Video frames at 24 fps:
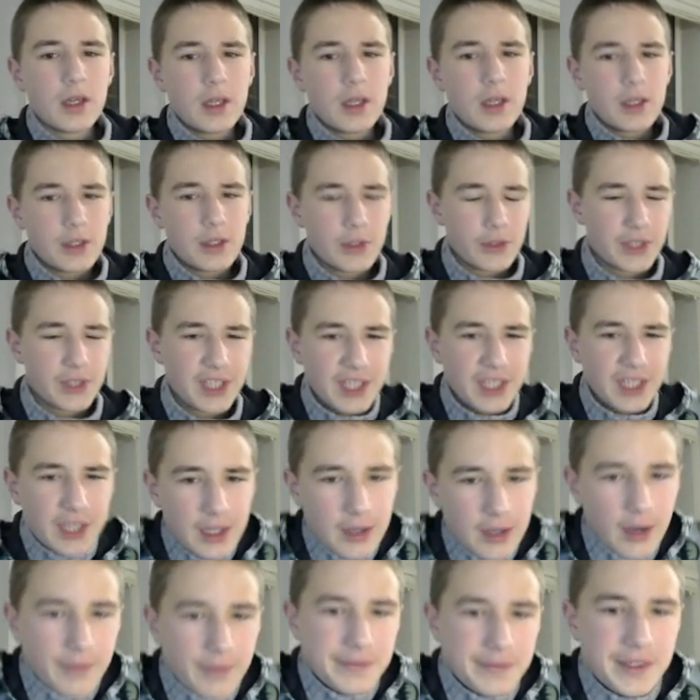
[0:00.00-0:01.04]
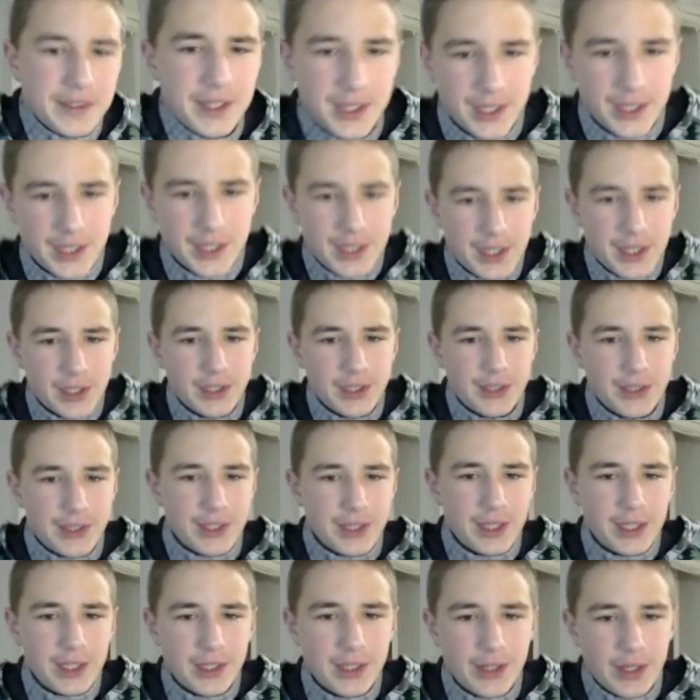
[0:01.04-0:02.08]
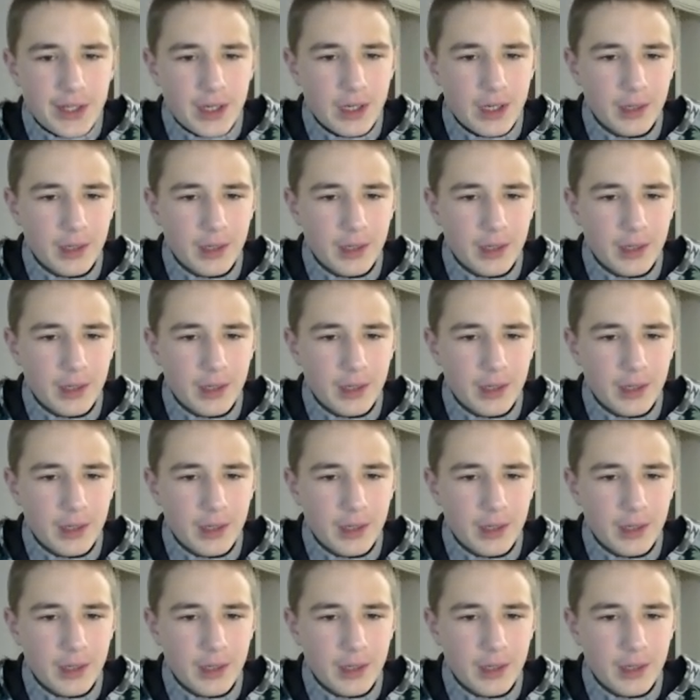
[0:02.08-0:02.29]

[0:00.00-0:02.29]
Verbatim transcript: So after c takes d,